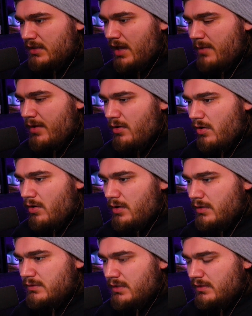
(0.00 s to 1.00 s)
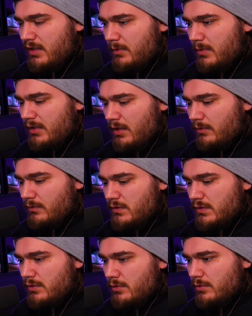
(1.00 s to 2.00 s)
Nightmare Aura is going to take me down
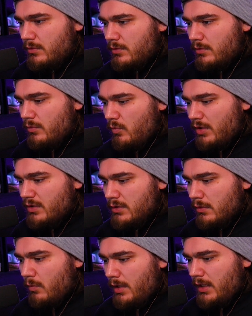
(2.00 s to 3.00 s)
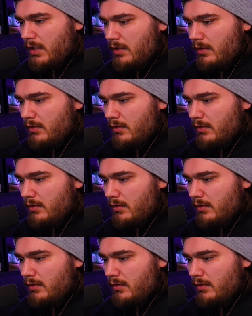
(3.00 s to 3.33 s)
to 120.